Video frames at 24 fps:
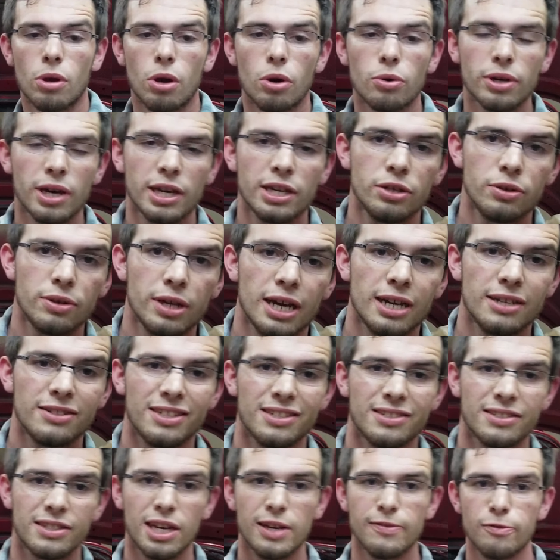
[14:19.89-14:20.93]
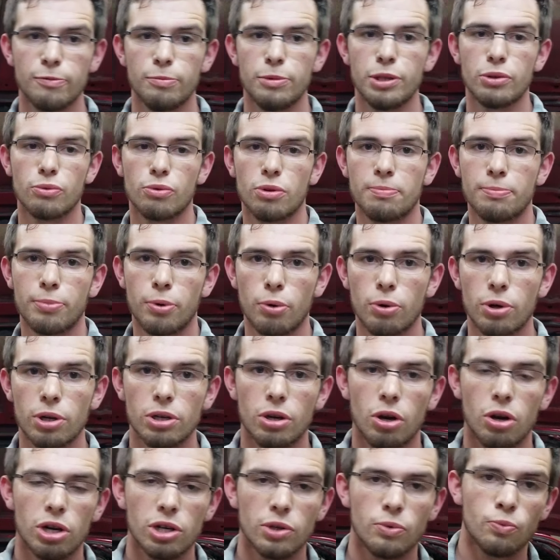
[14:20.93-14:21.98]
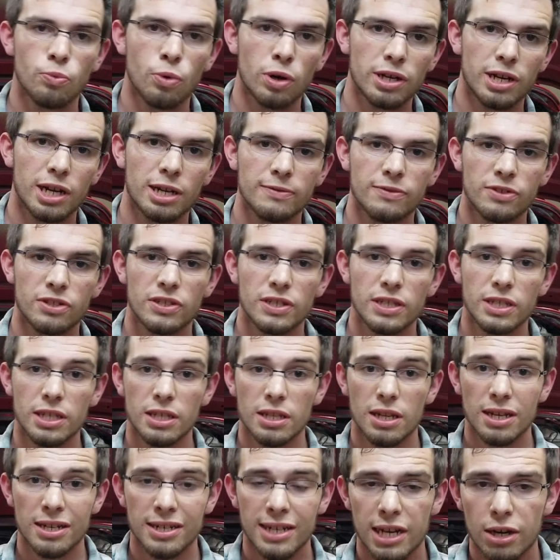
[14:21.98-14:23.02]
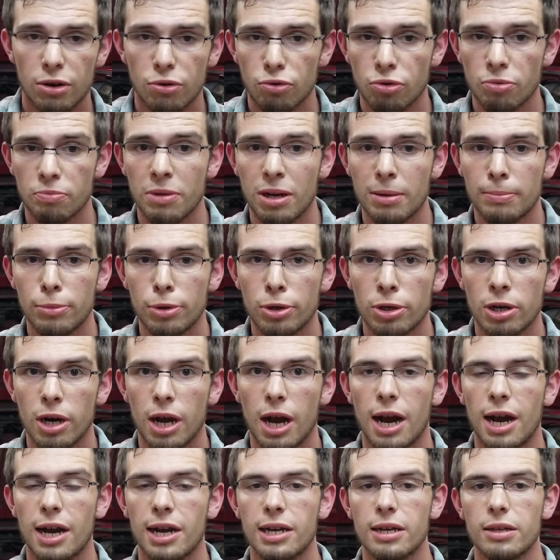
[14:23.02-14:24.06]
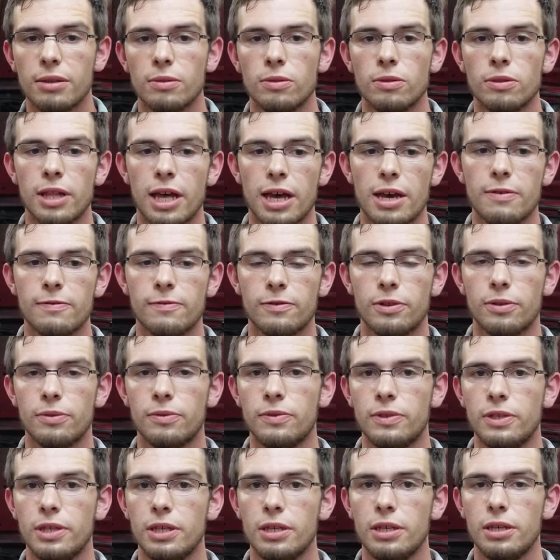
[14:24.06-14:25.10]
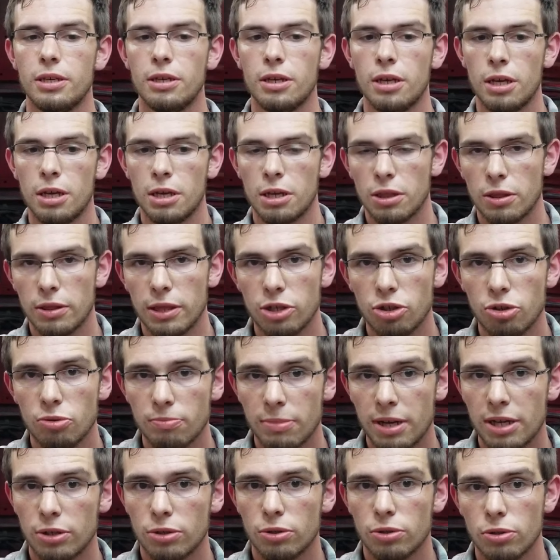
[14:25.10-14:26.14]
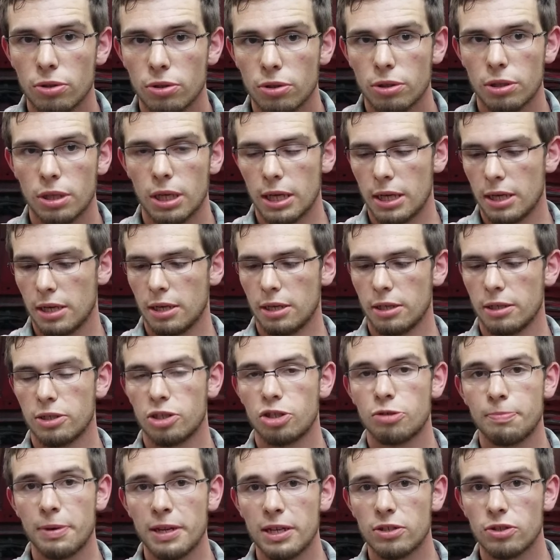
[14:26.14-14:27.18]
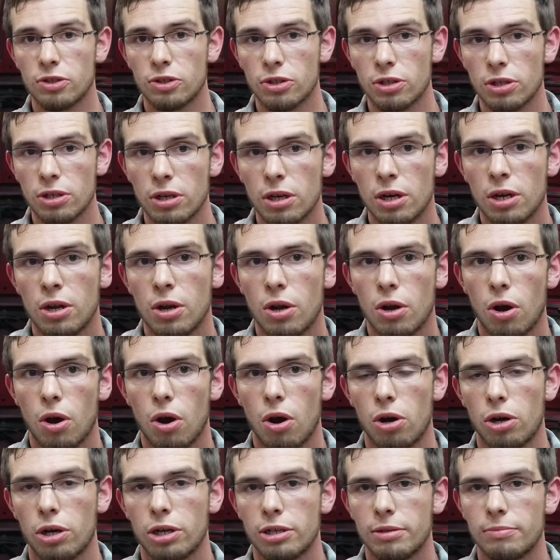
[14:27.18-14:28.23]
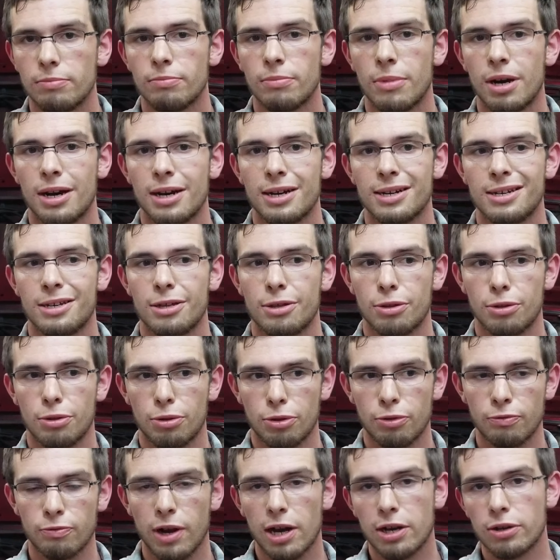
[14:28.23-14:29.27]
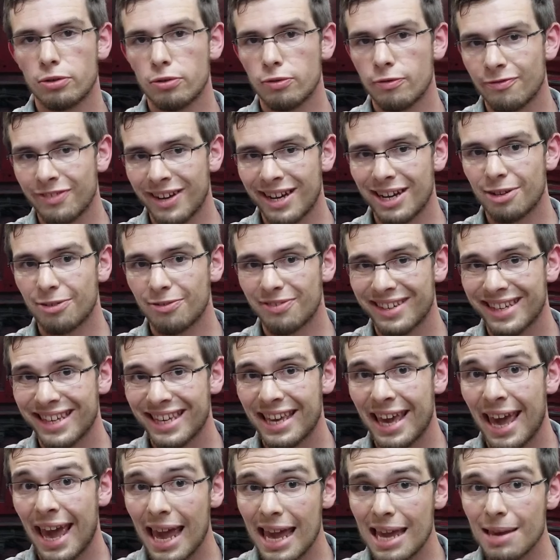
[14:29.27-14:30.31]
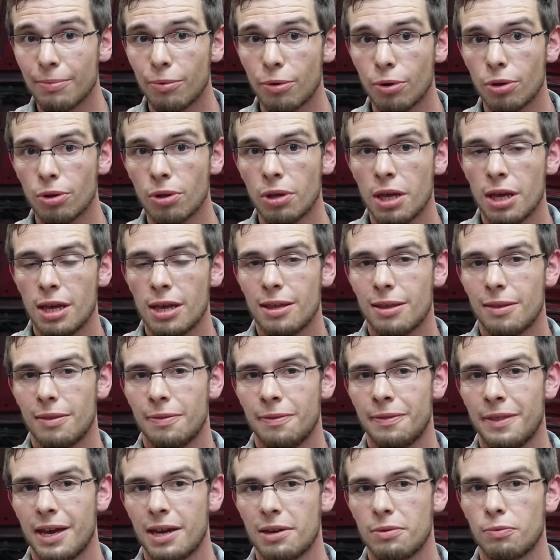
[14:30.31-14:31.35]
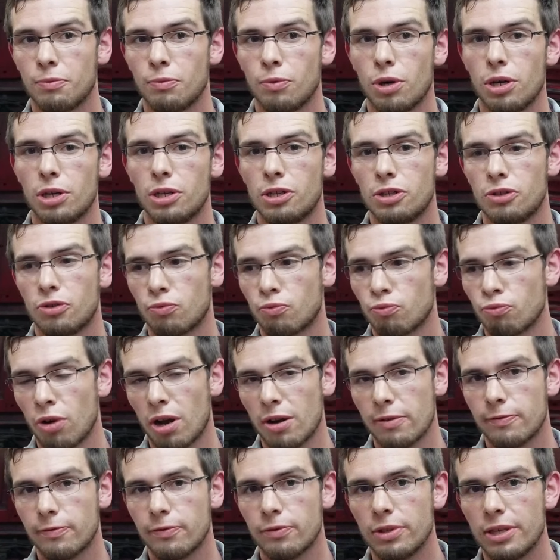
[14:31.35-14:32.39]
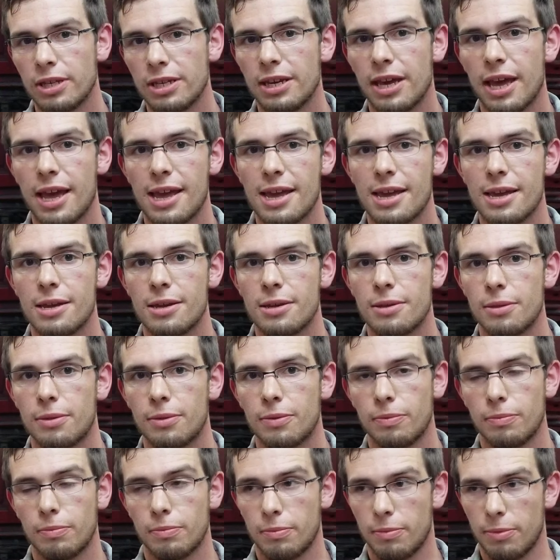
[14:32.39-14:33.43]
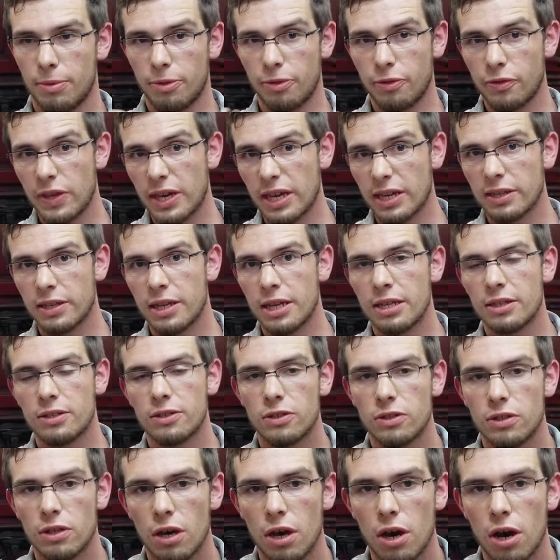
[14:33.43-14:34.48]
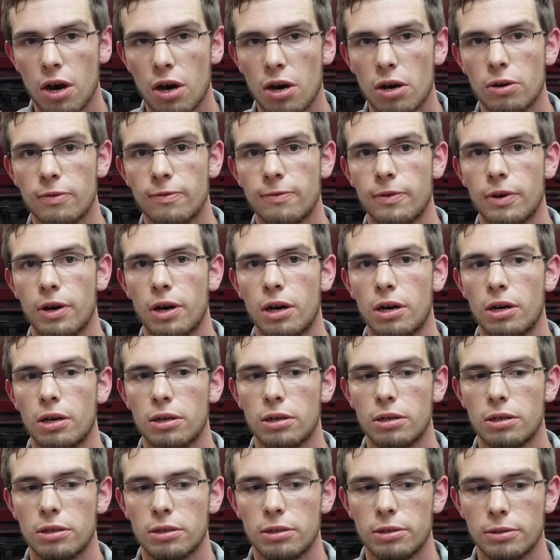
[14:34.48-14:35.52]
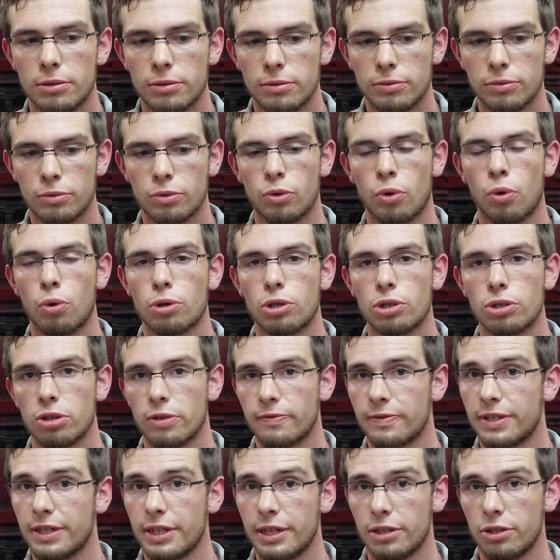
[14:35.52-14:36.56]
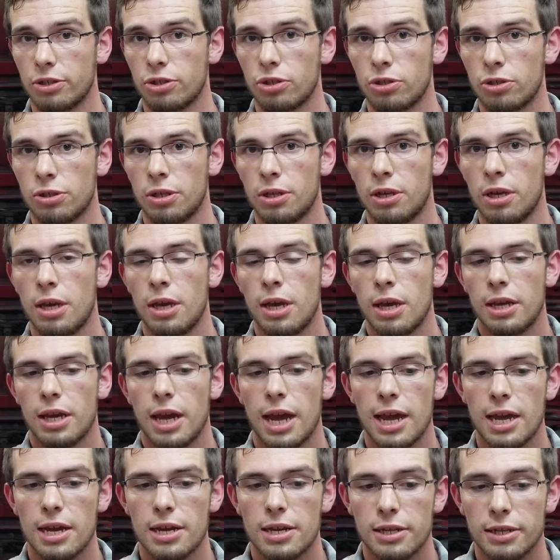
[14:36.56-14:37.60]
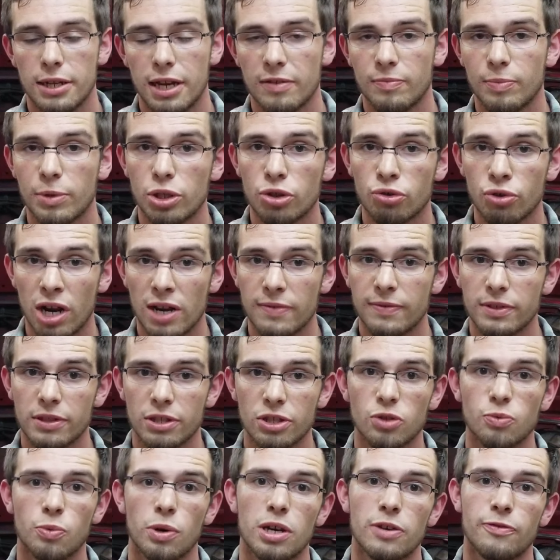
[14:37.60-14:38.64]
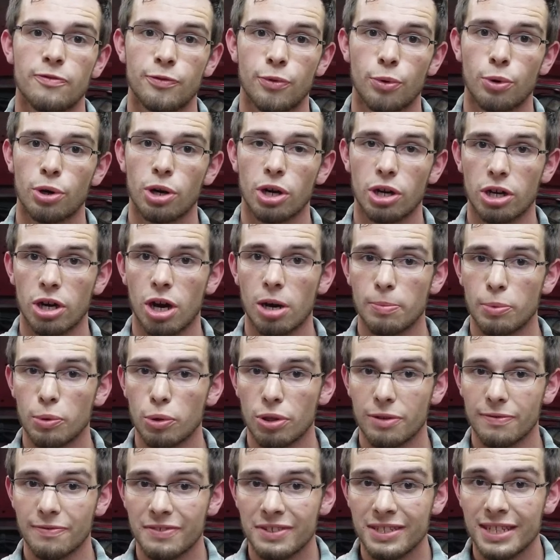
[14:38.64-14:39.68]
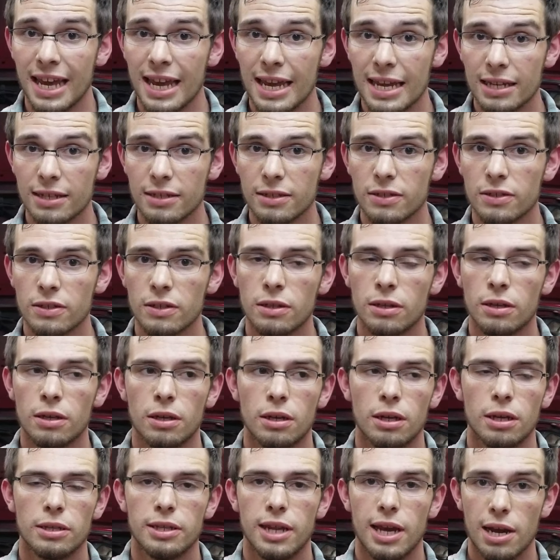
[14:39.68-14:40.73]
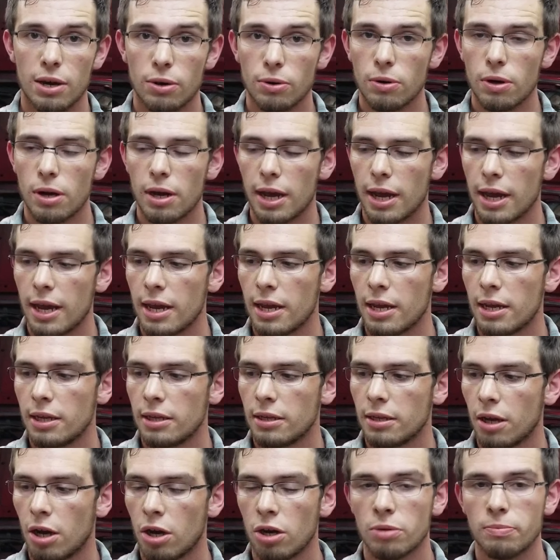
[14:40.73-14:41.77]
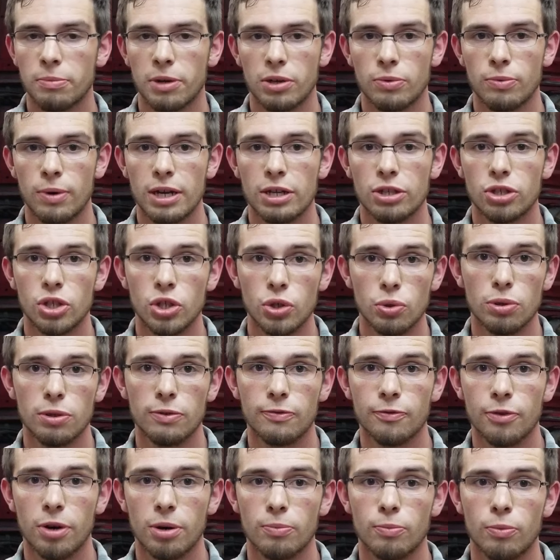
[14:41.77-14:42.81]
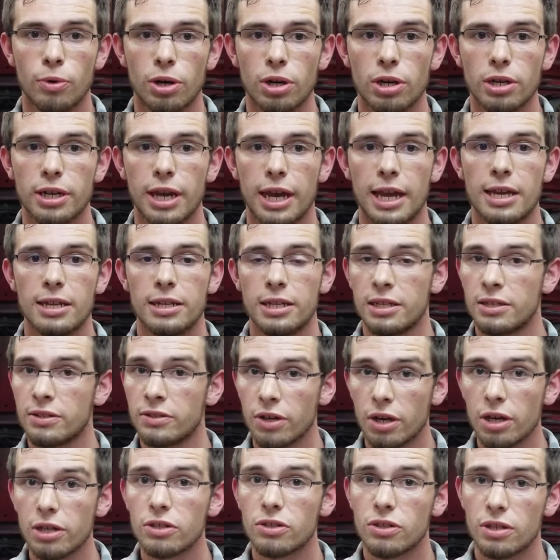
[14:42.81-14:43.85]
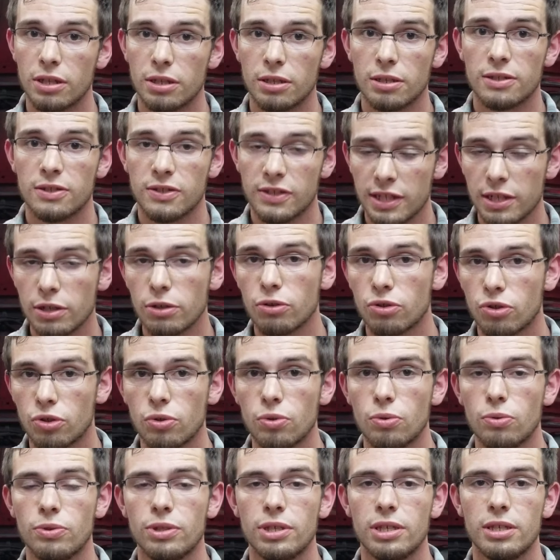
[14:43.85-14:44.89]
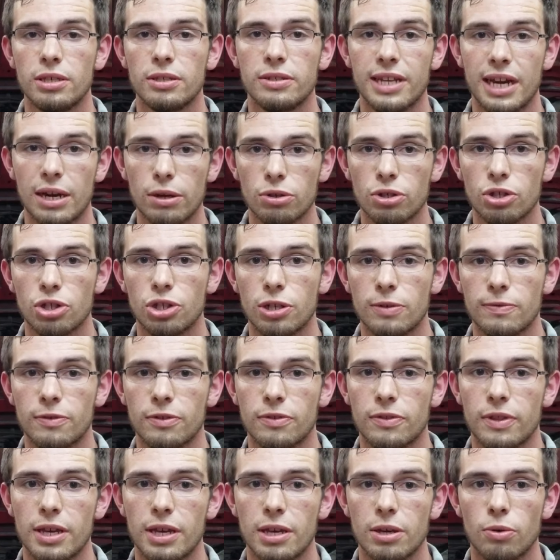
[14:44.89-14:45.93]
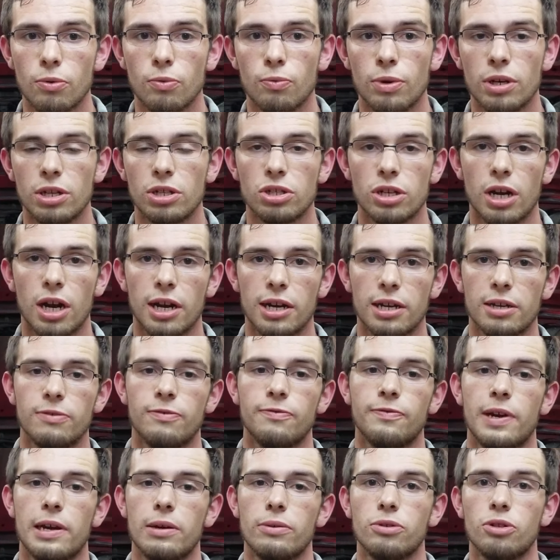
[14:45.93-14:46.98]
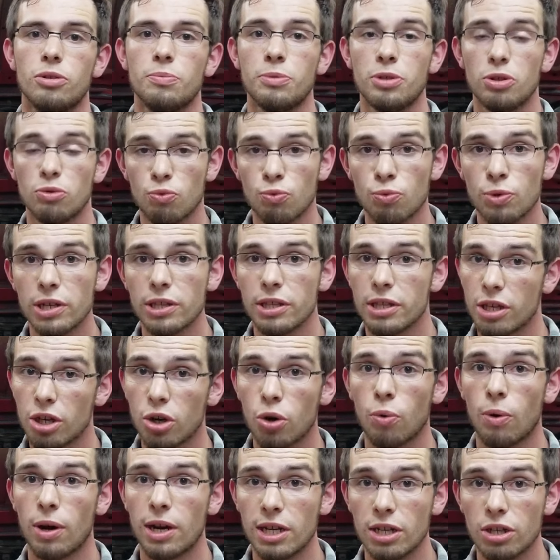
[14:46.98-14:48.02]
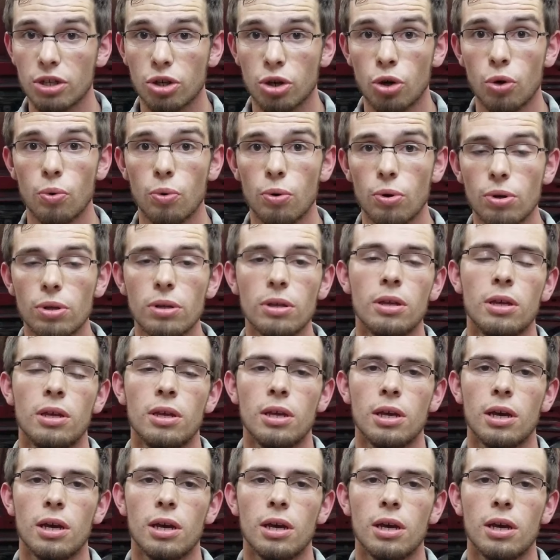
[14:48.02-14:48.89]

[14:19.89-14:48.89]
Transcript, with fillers: Okay, you guys, it's time for me to report on what I've seen. Now remember, I left the little metal spacer on my throttle valve cable that was roughly a thickness of a 1/4". And I've been driving this way for a couple of days now, and on my way to and from work, and it does still do the downshift thing, which I have found to be really quite cool.